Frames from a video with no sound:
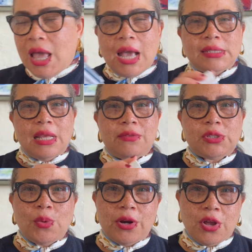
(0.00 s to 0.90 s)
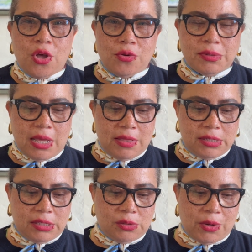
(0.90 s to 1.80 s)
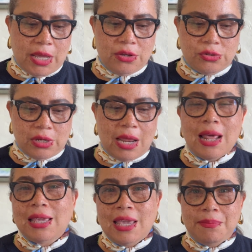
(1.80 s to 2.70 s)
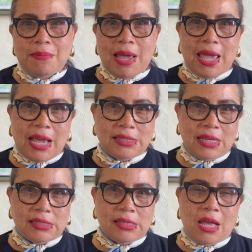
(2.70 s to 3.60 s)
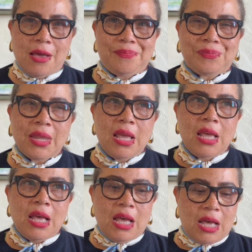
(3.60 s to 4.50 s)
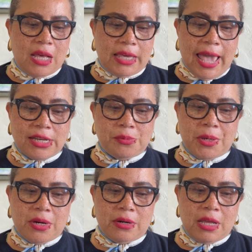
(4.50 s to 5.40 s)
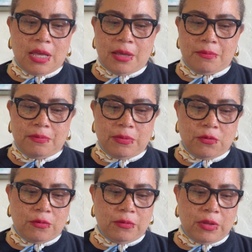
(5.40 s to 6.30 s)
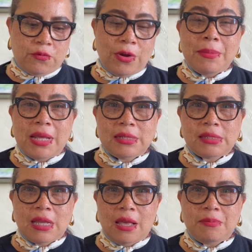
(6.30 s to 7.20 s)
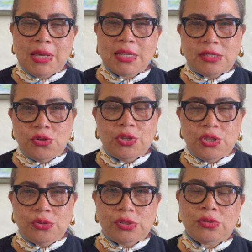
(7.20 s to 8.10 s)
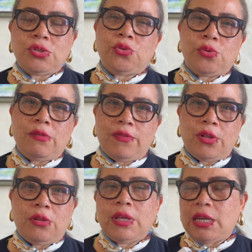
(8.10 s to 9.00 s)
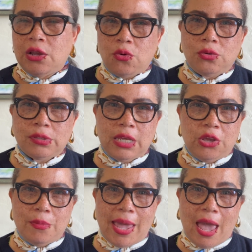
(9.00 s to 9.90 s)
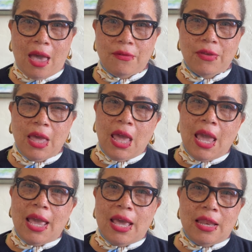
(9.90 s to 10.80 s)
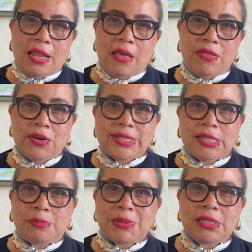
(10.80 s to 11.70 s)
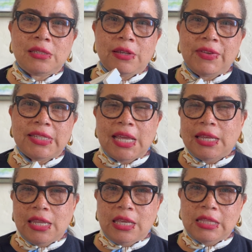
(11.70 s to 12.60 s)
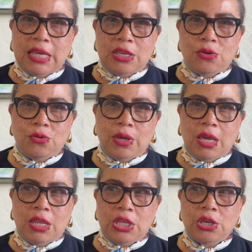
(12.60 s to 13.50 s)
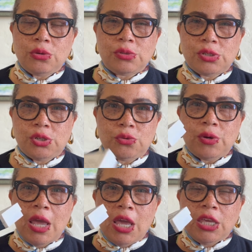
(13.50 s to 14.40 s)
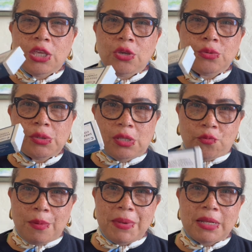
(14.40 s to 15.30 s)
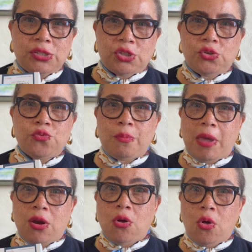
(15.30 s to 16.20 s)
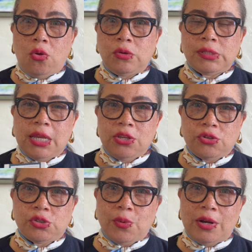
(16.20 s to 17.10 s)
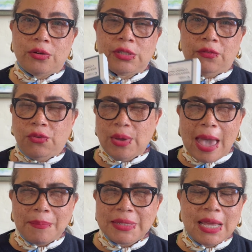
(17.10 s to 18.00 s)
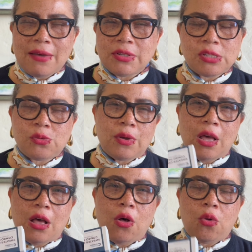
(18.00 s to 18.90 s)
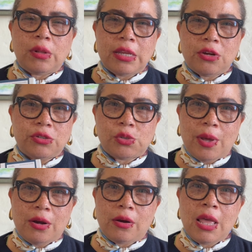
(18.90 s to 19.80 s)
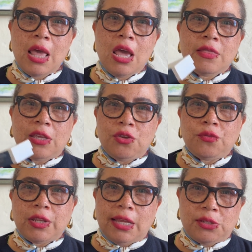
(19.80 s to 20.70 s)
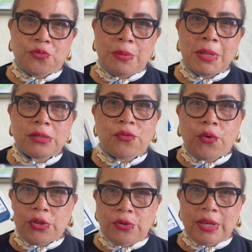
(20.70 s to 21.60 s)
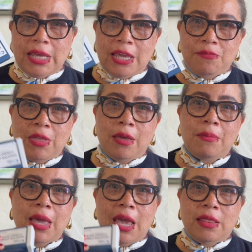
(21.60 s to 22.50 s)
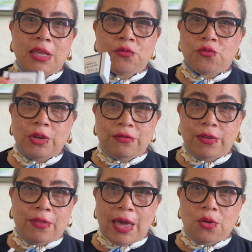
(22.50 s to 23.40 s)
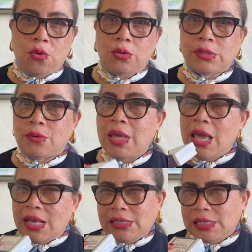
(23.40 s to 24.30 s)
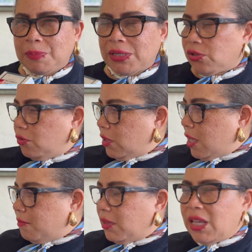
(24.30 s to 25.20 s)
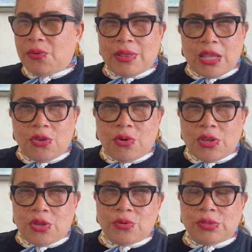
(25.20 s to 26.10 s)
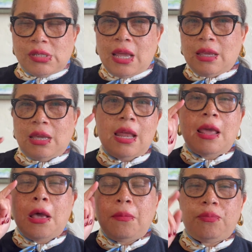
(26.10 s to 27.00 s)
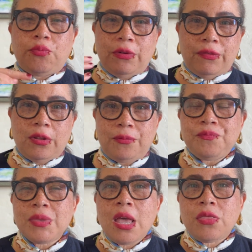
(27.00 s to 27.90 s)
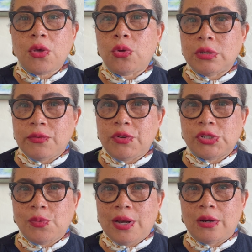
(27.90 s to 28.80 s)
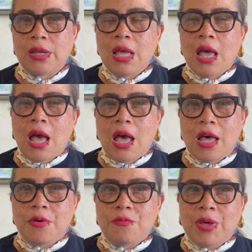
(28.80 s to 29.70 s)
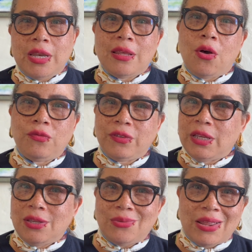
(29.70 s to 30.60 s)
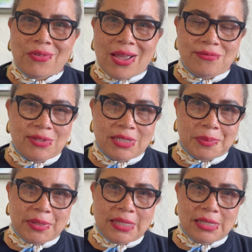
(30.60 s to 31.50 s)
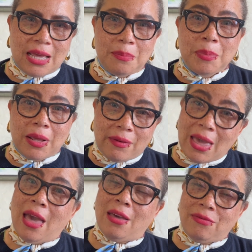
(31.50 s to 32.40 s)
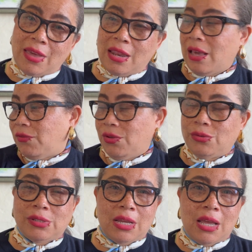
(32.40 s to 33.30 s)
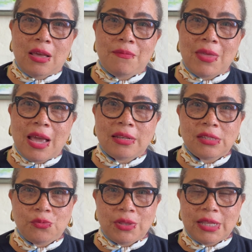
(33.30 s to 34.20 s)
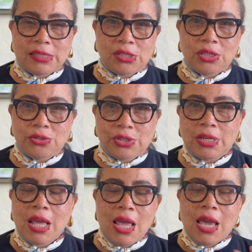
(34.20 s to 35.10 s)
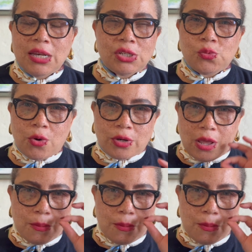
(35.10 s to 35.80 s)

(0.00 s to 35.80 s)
set of sweater combs, and this is what I usually, and I keep my excess cashmere remnants because you can use those to refill any holes that you may have. And there is a specific technique that you can use to use the remnants to repair holes in your sweaters. If you happen to have a hole in your sweater that you've collected remnants for, you can keep them and then refill that hole. So it's a special liquid that you can use to kind of help refill the holes of your sweater, but hopefully you'll never have to experience that. But I have, and I've used that with that solution, and it has worked.